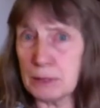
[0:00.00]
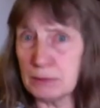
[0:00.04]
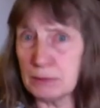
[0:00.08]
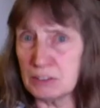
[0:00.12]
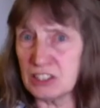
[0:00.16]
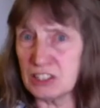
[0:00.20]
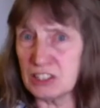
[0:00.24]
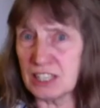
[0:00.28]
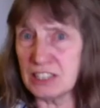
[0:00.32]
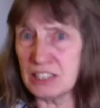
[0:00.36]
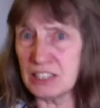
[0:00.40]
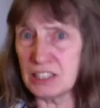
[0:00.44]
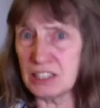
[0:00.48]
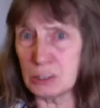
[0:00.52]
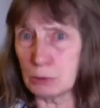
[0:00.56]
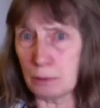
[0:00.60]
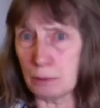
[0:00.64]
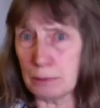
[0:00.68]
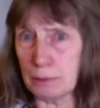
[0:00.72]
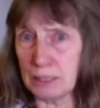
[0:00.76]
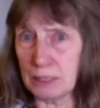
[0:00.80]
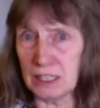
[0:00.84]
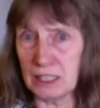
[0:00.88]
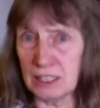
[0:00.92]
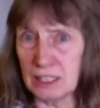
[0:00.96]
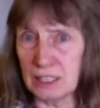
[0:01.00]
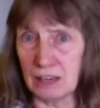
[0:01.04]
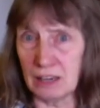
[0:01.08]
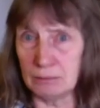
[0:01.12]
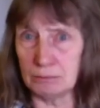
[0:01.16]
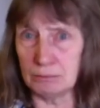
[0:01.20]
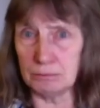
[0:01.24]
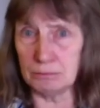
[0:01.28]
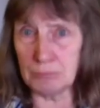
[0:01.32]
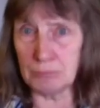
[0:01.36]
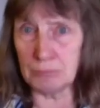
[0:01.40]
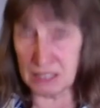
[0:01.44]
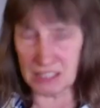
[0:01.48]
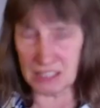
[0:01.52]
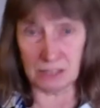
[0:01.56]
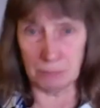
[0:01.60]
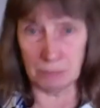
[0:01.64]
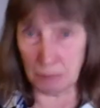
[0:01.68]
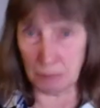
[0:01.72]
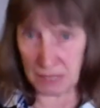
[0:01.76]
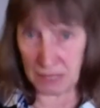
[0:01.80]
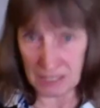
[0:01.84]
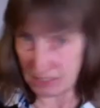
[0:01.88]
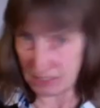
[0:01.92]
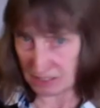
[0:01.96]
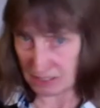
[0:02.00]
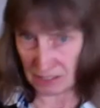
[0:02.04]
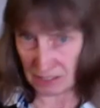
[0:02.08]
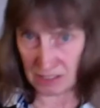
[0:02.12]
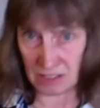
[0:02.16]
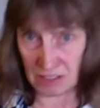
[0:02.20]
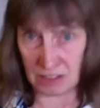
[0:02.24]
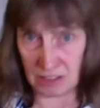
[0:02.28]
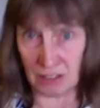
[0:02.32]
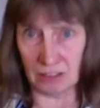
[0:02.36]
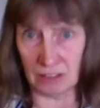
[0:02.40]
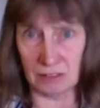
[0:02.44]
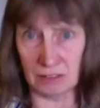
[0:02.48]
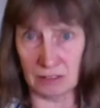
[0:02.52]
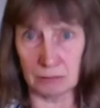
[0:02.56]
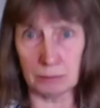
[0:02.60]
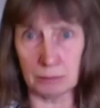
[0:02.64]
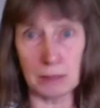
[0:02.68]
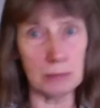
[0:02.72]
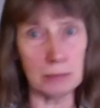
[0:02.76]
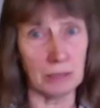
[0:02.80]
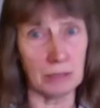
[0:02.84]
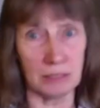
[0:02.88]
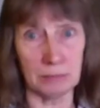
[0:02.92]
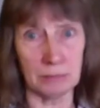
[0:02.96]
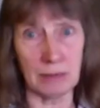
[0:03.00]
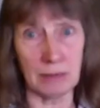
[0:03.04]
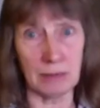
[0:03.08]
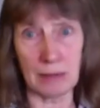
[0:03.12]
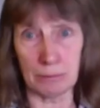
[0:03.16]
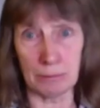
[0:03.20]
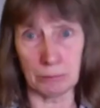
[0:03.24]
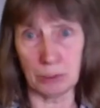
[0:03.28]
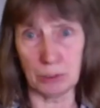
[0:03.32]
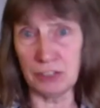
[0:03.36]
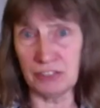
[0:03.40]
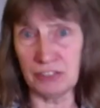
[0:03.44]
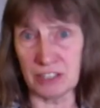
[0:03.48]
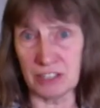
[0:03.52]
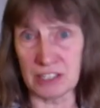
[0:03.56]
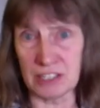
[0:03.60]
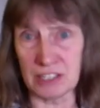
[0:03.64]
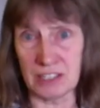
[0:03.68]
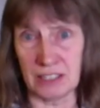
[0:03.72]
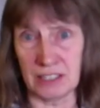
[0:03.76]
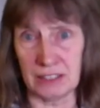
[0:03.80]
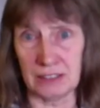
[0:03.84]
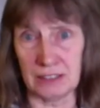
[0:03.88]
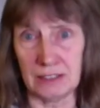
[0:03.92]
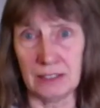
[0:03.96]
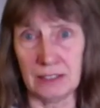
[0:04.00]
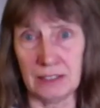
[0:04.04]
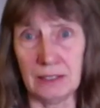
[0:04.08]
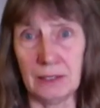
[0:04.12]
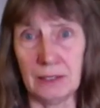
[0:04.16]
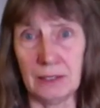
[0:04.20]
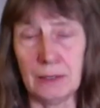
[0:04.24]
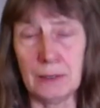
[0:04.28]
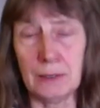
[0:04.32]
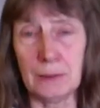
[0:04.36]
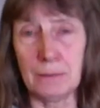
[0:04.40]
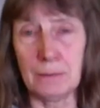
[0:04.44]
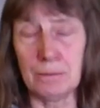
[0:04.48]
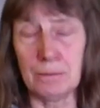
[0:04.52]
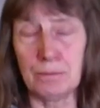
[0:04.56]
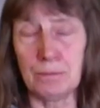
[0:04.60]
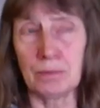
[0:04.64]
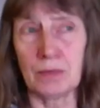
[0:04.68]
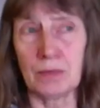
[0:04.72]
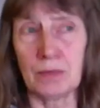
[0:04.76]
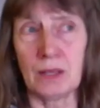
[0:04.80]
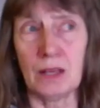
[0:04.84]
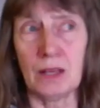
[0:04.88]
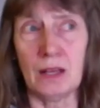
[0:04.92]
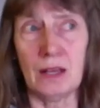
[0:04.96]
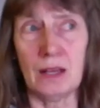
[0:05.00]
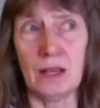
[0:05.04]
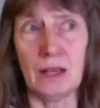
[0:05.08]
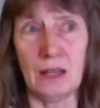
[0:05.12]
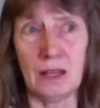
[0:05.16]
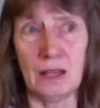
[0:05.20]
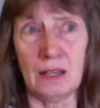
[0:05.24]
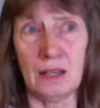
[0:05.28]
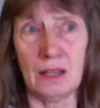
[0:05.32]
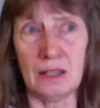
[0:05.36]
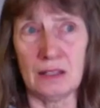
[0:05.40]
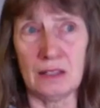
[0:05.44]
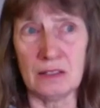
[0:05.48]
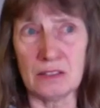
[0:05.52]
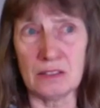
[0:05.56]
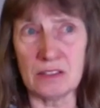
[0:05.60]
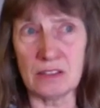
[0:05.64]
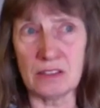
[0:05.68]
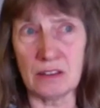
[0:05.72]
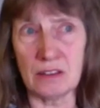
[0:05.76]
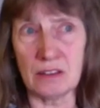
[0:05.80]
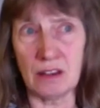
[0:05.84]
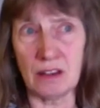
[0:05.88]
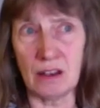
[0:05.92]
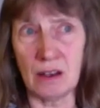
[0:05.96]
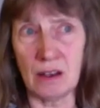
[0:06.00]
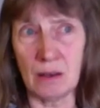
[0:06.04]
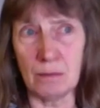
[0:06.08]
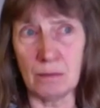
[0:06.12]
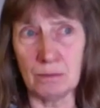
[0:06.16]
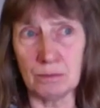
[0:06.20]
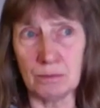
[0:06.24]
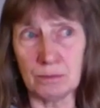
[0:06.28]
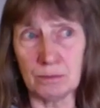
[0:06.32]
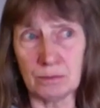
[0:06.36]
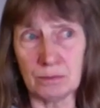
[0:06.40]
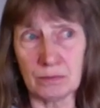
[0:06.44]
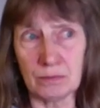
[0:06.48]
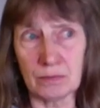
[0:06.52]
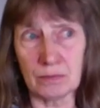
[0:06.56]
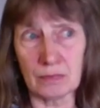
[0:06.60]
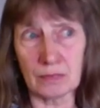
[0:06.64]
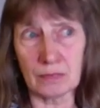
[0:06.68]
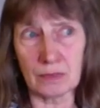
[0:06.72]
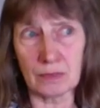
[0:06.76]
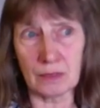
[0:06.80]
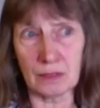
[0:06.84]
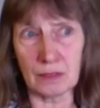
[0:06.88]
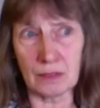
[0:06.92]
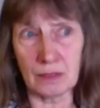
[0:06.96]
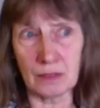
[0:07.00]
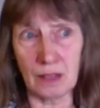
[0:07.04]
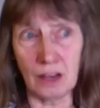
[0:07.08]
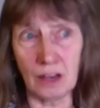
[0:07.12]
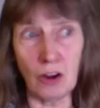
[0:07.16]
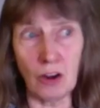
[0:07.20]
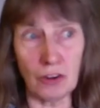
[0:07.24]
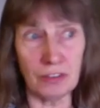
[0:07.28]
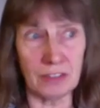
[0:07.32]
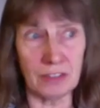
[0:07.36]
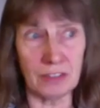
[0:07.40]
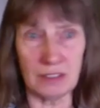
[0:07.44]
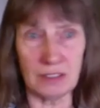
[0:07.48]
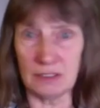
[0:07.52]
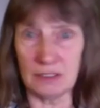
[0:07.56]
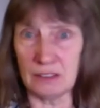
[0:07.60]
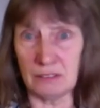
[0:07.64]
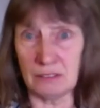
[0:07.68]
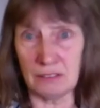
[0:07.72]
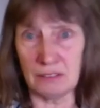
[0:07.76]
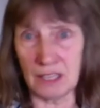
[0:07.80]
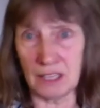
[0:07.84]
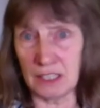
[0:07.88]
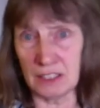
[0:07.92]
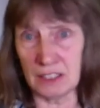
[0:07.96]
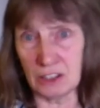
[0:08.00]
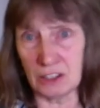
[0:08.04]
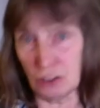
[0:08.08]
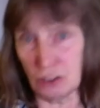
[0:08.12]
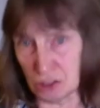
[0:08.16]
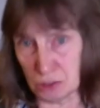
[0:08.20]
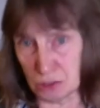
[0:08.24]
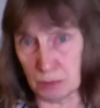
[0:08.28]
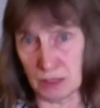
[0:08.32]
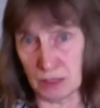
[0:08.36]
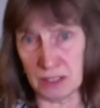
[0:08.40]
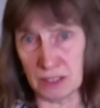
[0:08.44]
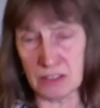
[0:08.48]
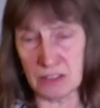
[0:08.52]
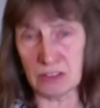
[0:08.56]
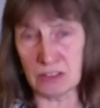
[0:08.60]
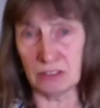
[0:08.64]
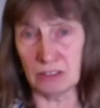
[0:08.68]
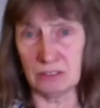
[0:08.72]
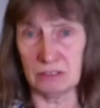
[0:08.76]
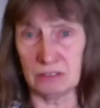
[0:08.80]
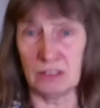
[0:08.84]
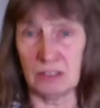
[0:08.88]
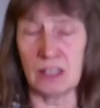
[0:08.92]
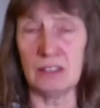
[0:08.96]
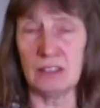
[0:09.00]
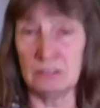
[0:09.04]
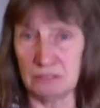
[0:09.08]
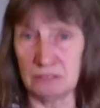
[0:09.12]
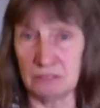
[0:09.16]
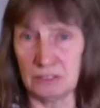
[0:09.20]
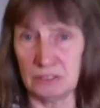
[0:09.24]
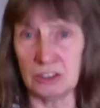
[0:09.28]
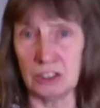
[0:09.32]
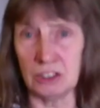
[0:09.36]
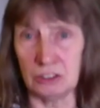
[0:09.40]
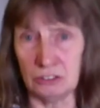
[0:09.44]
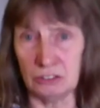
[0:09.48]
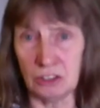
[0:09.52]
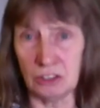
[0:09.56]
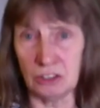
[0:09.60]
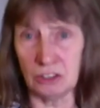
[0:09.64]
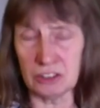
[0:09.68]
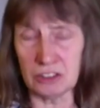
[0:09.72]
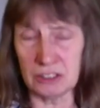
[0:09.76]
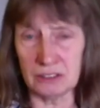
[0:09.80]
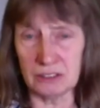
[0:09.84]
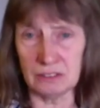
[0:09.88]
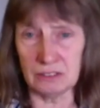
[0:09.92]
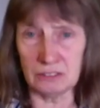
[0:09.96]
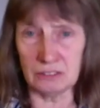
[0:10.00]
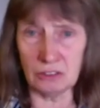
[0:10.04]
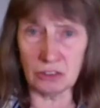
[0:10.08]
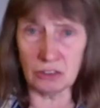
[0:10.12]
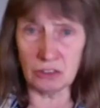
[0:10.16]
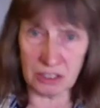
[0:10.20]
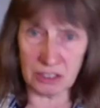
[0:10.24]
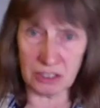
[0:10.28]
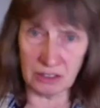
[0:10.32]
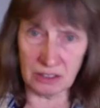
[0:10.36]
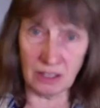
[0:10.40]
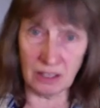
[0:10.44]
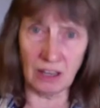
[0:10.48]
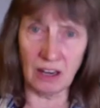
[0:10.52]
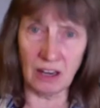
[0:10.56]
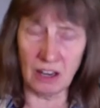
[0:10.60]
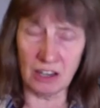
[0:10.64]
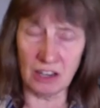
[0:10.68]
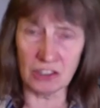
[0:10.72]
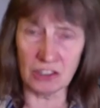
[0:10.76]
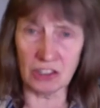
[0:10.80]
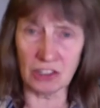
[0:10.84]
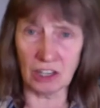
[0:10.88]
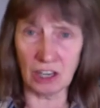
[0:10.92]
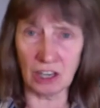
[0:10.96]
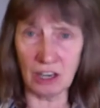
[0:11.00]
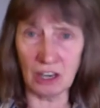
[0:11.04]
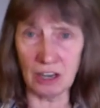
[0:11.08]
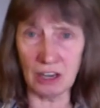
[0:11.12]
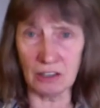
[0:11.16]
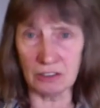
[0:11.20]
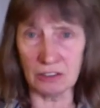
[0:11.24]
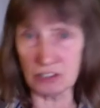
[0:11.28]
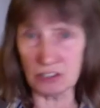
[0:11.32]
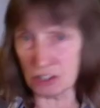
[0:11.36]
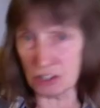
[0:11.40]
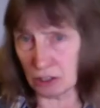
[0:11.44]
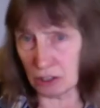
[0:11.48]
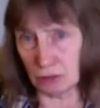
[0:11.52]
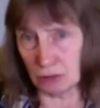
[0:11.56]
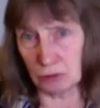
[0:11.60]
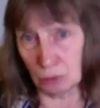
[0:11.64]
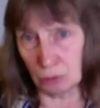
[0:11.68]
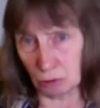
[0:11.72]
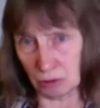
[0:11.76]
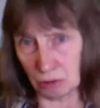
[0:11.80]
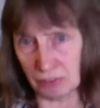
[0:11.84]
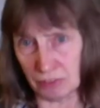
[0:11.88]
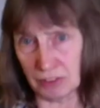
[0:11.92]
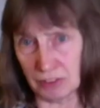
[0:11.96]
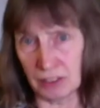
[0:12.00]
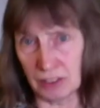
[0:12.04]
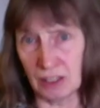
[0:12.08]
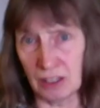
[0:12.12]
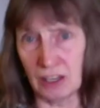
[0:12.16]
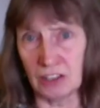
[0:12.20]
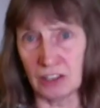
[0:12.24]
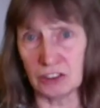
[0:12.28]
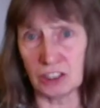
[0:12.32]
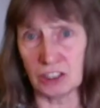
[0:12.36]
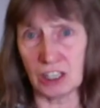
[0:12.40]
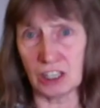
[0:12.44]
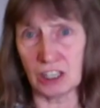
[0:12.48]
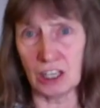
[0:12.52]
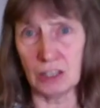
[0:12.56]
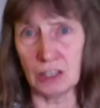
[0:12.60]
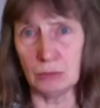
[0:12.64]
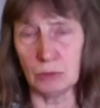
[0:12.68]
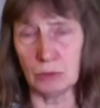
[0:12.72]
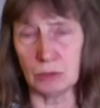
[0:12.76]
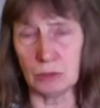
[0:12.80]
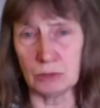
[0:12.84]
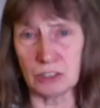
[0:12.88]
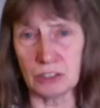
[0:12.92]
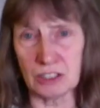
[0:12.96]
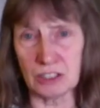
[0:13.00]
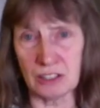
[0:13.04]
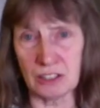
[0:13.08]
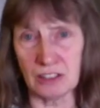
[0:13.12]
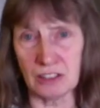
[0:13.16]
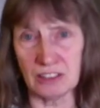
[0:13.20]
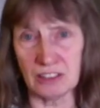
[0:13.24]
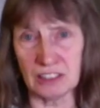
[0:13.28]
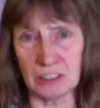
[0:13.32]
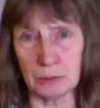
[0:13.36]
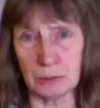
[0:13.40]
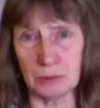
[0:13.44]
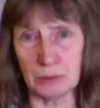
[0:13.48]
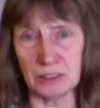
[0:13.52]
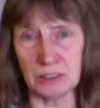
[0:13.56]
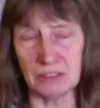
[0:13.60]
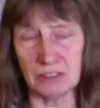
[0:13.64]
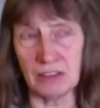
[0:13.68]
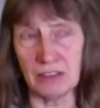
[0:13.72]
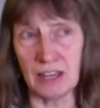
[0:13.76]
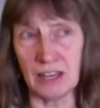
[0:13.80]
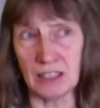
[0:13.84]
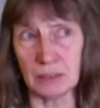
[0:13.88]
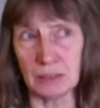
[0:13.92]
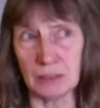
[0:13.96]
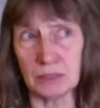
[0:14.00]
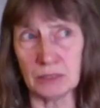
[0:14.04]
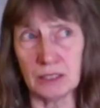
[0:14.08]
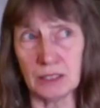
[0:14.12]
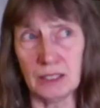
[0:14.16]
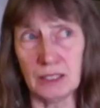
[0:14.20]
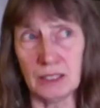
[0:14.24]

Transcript: centers were picking up bits and pieces that people had mapped previously. And um, a lot of it in cosmids and, and you know not in not in the larger clone. So all of the larger clone work was starting to be developed.